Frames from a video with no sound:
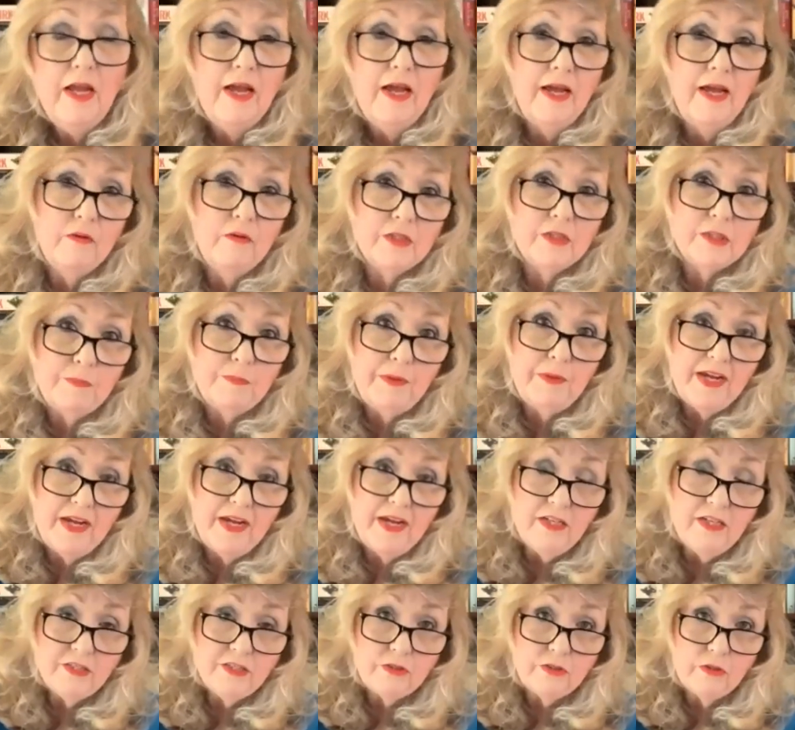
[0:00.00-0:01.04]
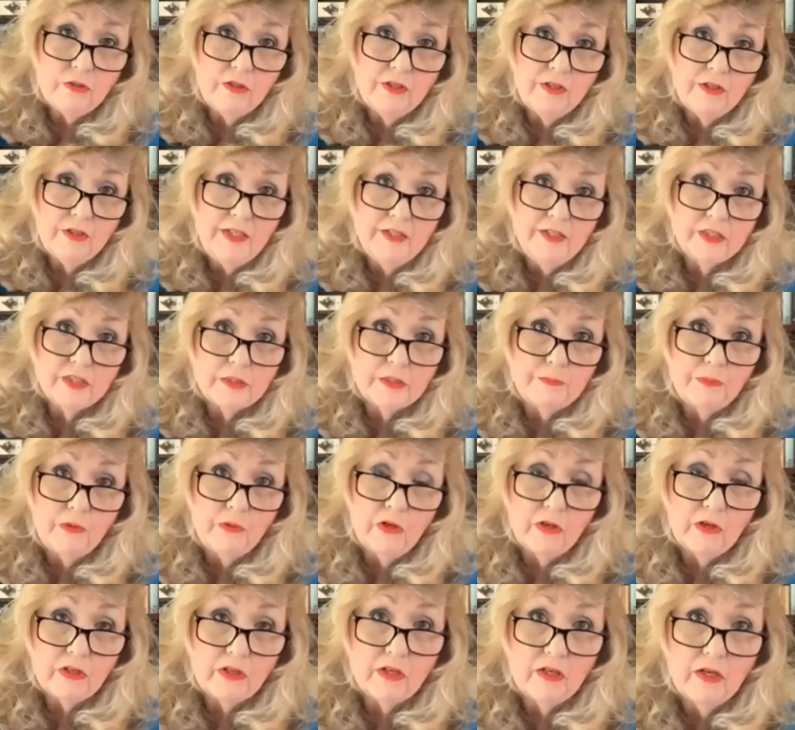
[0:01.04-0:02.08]
And it was based on his book,
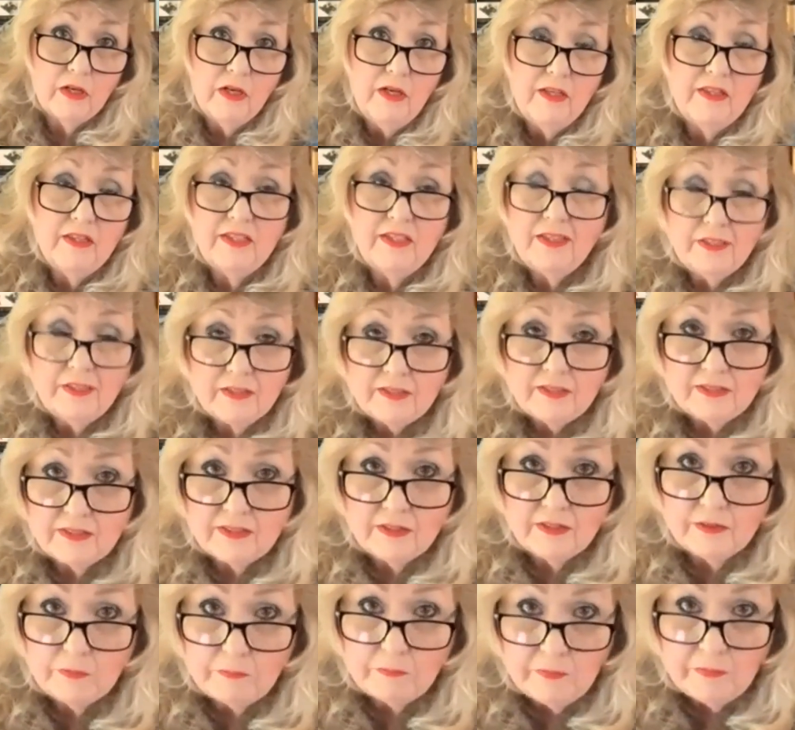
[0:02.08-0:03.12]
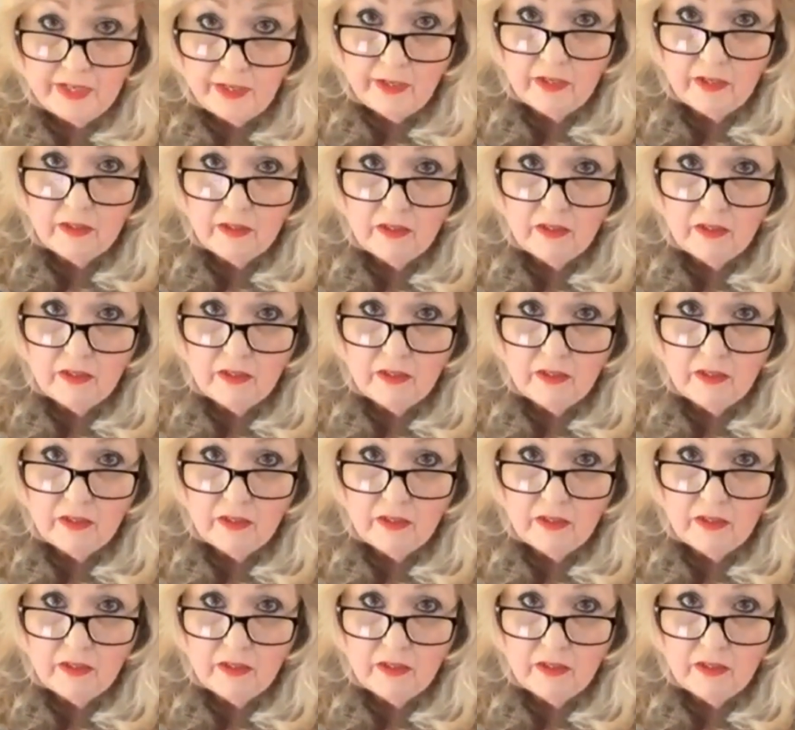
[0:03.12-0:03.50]
The Innocent Man.